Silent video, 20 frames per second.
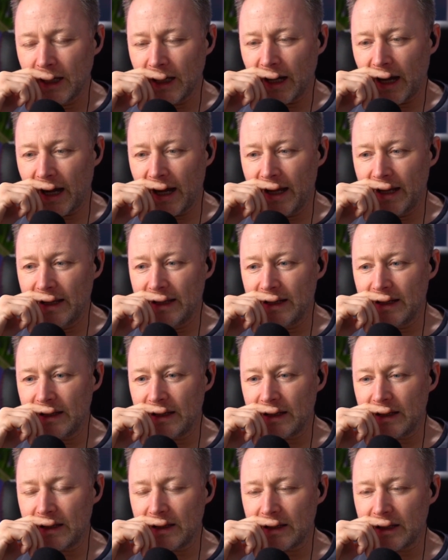And
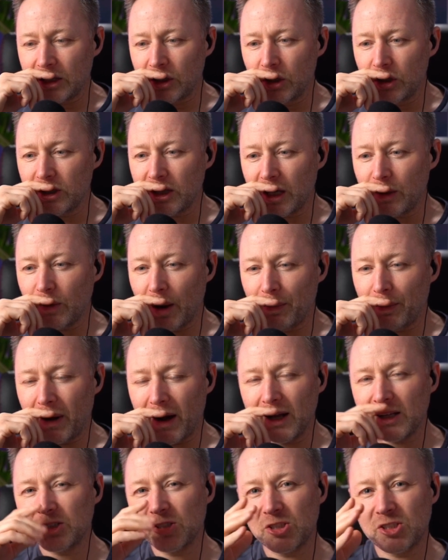the good thing about a
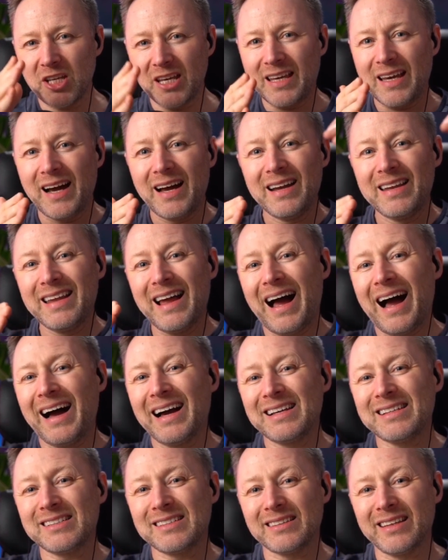barge is you can
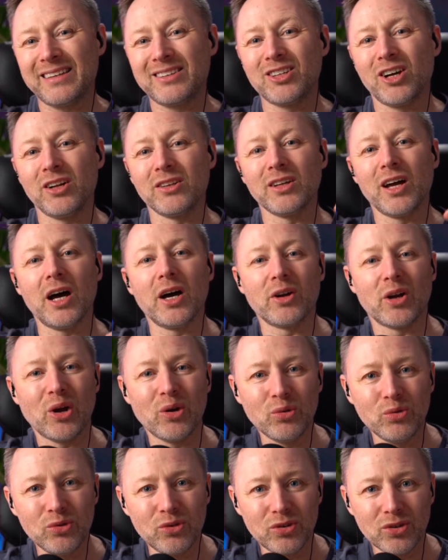actually turn it
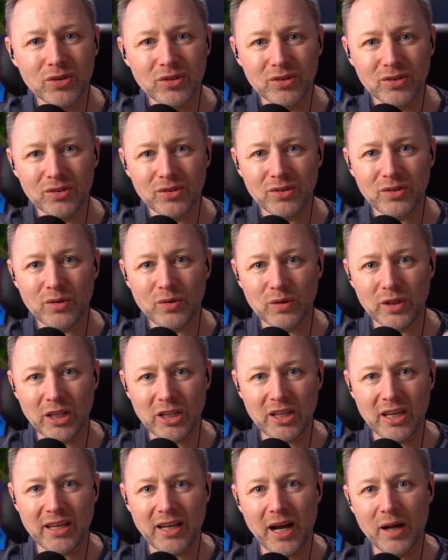around like
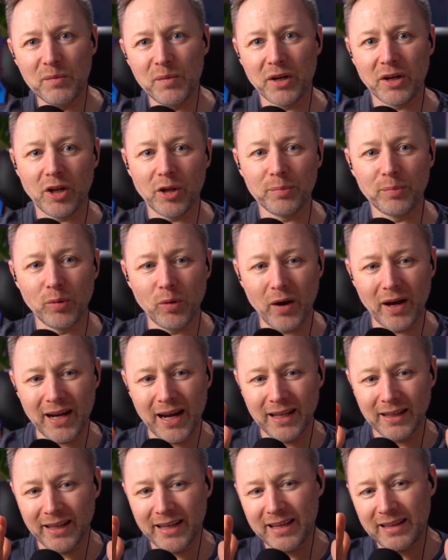you can with another boat. And I
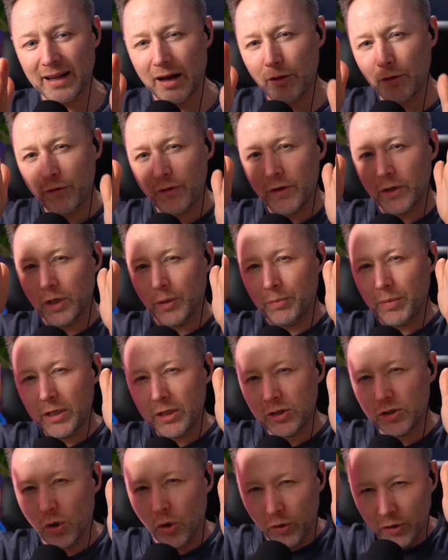like that feeling of
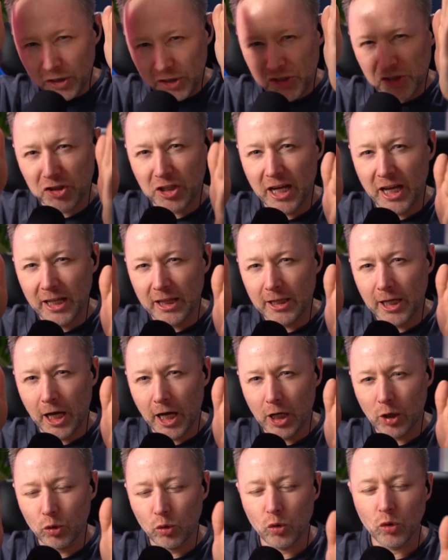being on the straight and
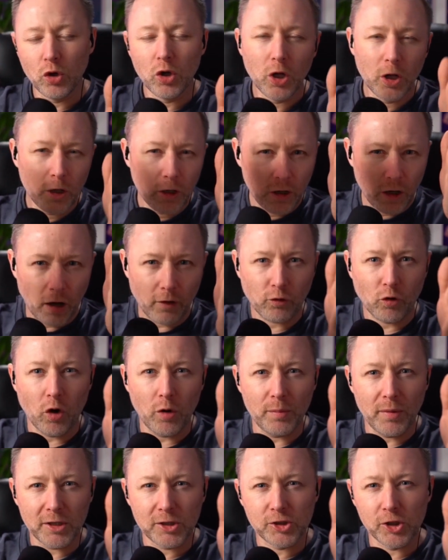narrow. I've got
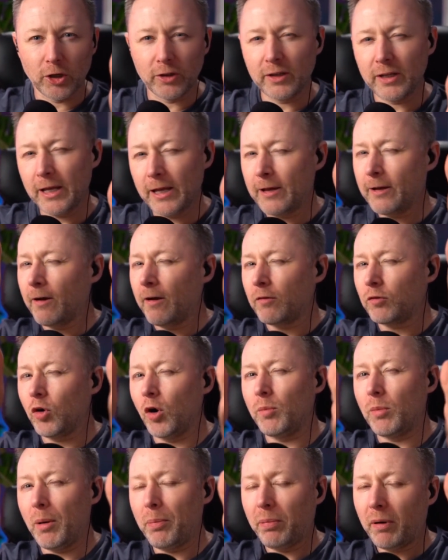my journey. I've
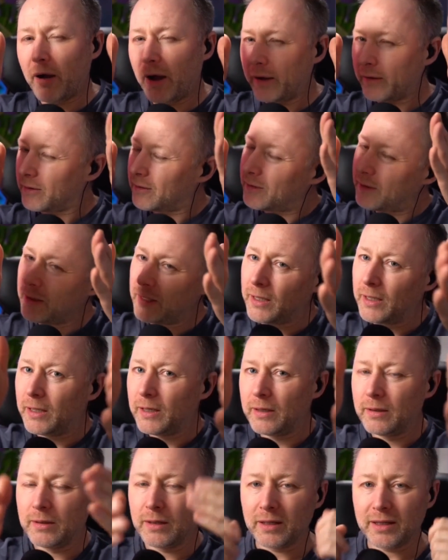got my path.
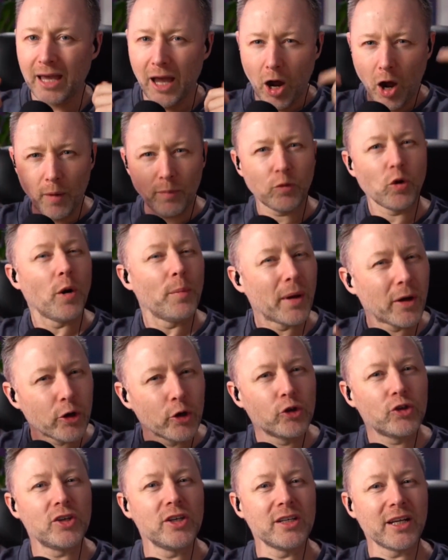Get up. I've got my
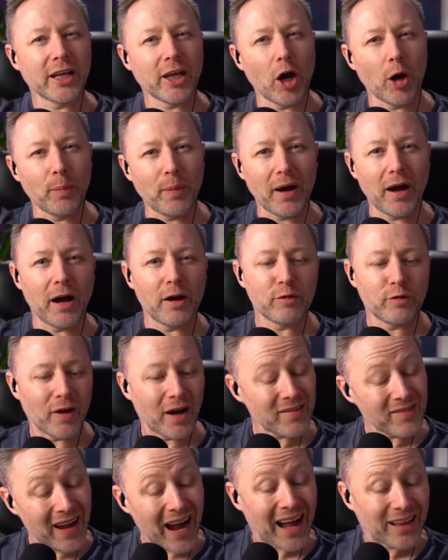routine. I get up at
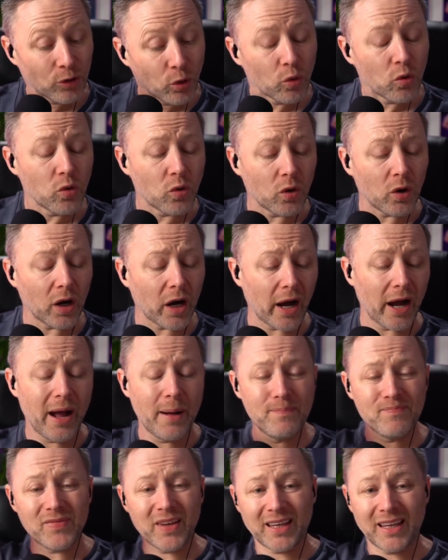5:30. I know.
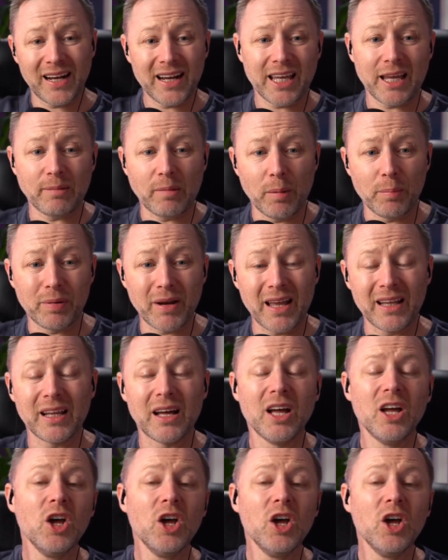Can I get my umbrella?